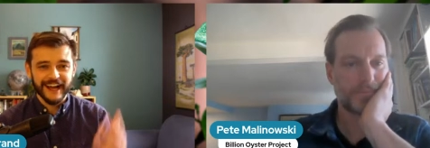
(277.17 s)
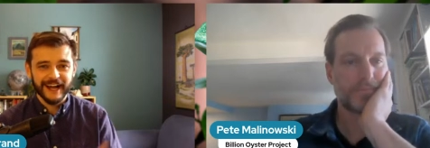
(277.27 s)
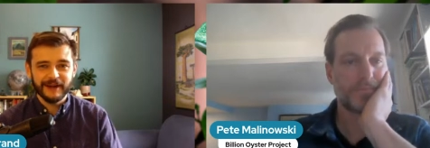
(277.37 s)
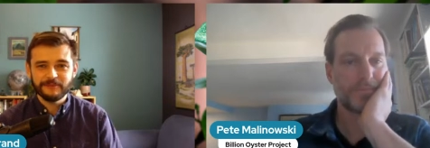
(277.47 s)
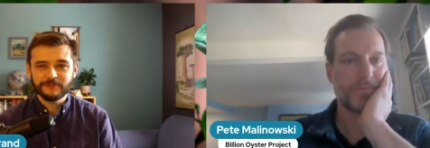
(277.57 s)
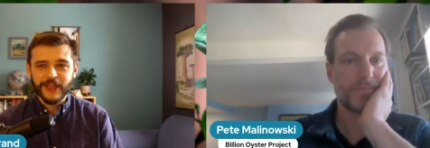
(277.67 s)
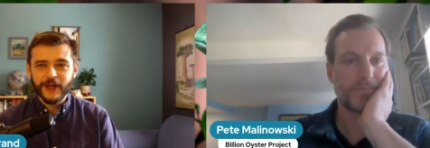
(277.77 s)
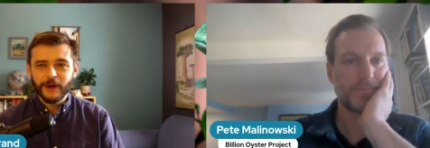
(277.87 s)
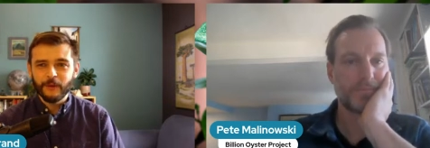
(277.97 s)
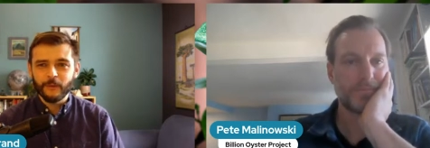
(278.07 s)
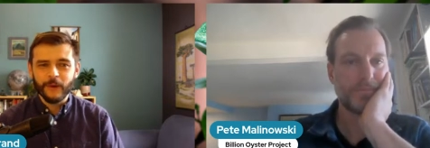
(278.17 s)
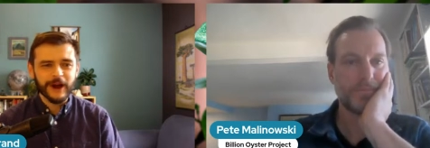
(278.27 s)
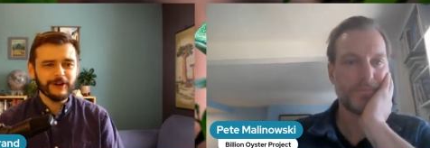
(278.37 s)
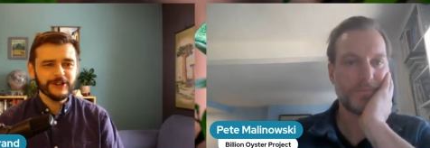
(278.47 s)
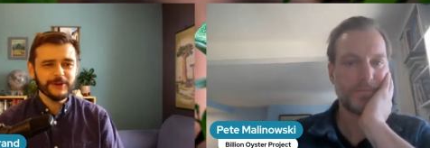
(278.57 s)
Speaker 1: Um,
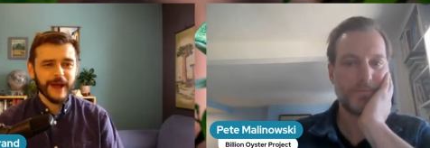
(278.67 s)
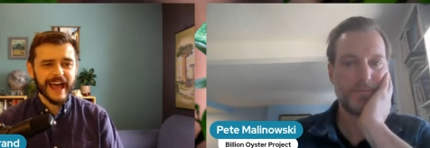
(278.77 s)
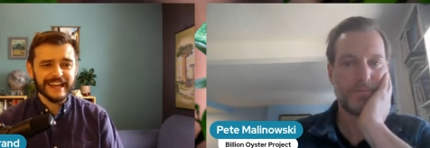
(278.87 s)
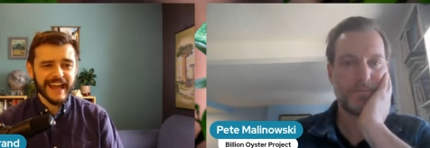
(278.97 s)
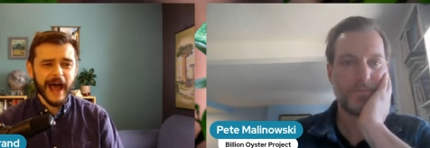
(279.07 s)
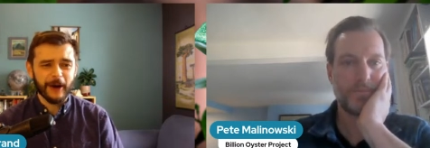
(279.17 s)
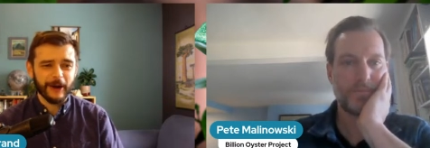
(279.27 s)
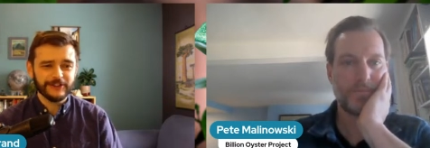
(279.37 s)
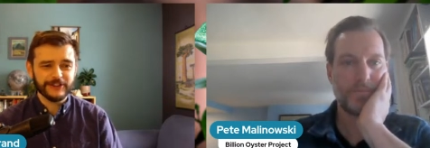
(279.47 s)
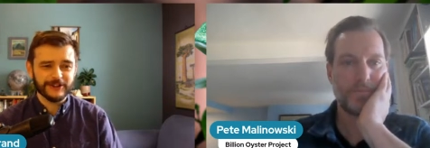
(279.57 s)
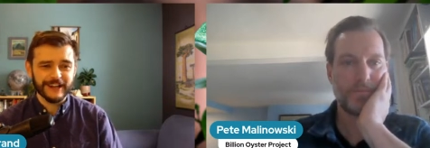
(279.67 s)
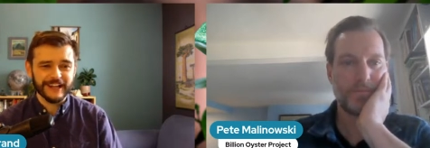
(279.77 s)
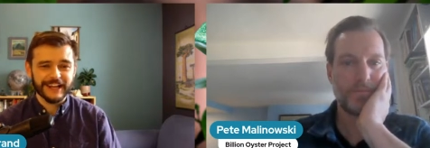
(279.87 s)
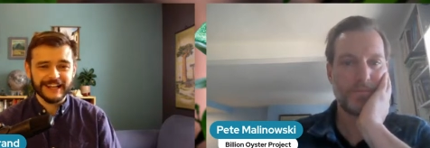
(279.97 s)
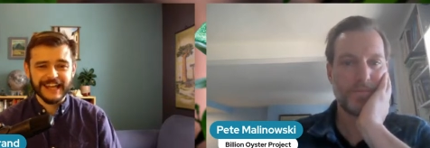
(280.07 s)
where are you at now? Is there
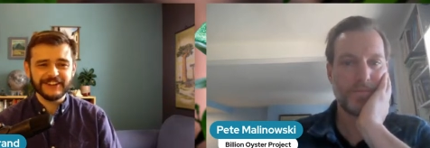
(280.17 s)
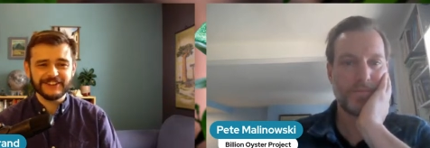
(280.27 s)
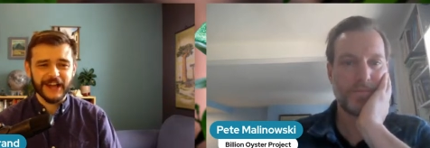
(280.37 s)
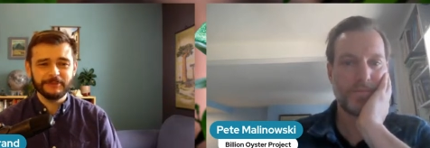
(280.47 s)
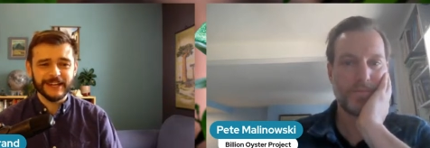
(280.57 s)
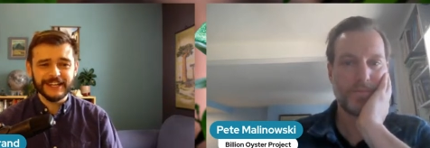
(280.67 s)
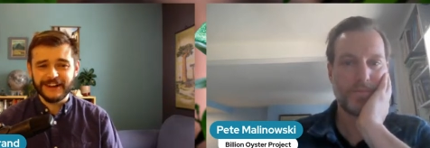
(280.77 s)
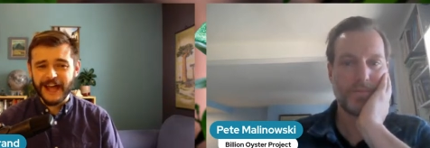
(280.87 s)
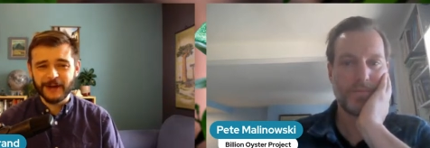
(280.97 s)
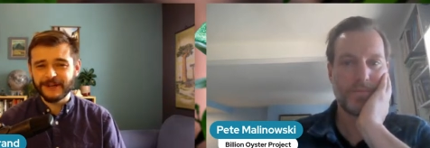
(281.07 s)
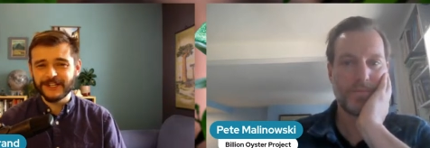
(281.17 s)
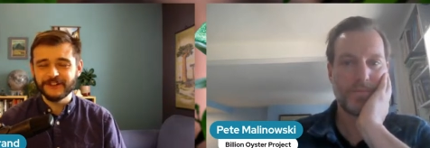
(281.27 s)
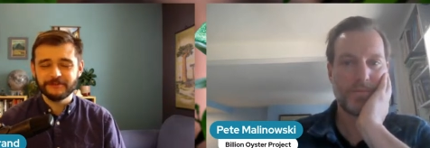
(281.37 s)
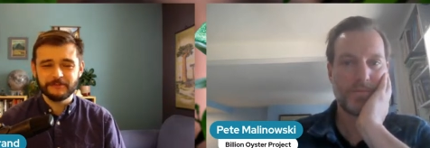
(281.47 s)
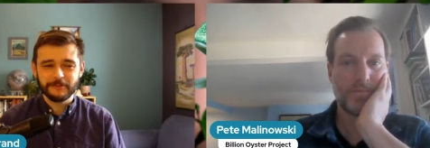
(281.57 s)
like a latest update on how many
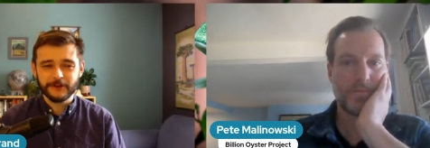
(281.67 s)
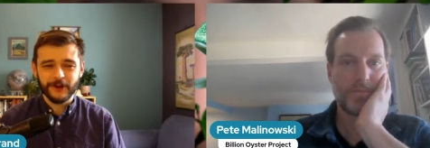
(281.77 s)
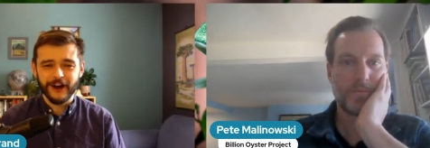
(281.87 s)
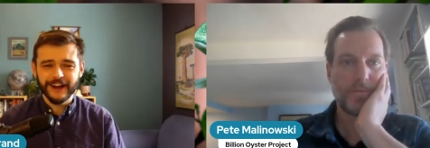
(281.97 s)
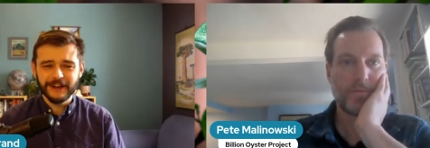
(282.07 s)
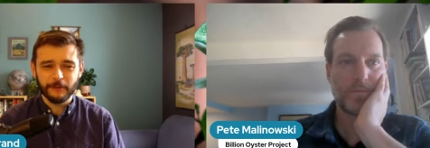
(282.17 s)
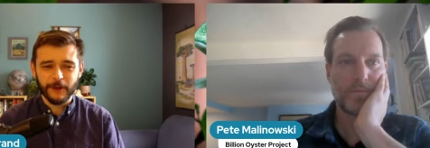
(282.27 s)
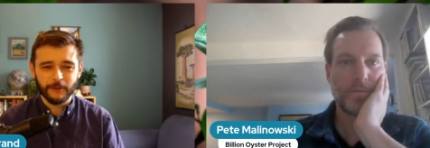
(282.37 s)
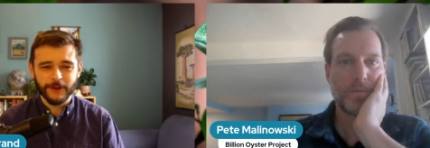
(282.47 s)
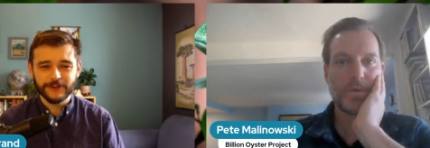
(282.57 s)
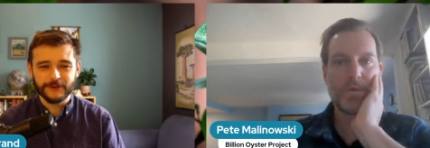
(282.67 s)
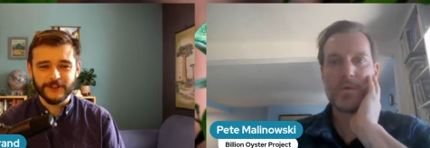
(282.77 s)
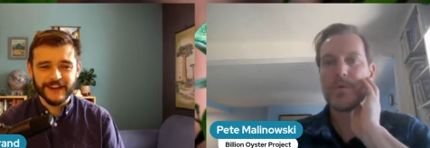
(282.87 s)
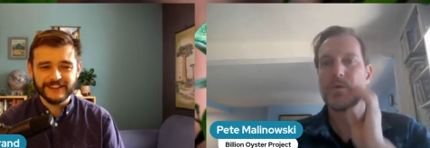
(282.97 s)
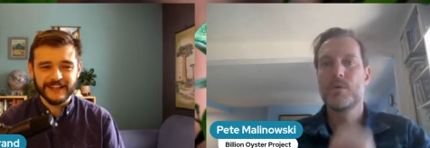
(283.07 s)
you've gone and, and what
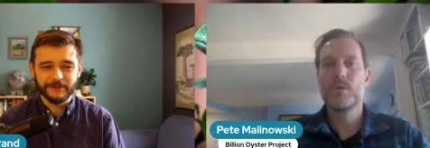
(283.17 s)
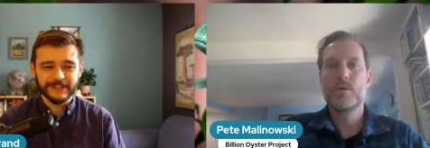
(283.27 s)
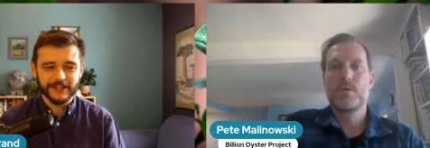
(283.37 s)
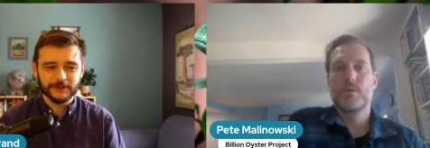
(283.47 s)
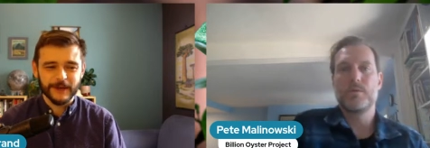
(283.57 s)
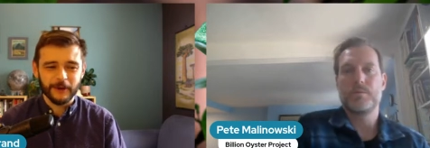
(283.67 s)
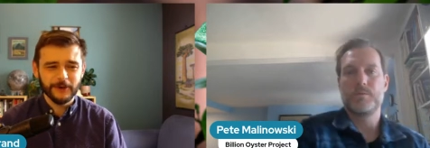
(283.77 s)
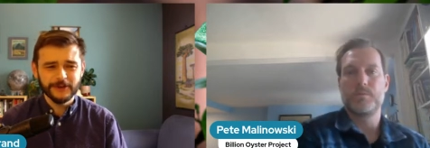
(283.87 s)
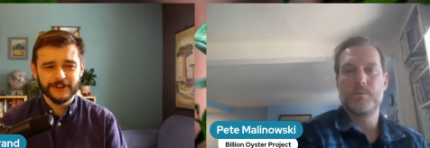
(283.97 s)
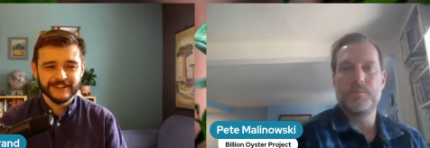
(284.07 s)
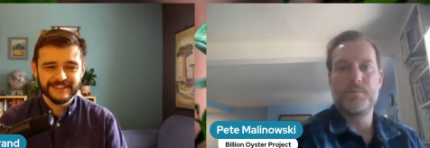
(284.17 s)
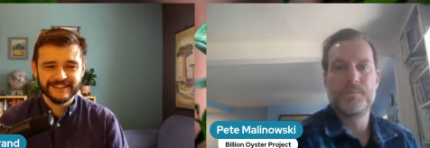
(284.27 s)
sort of the next couple of years might hold?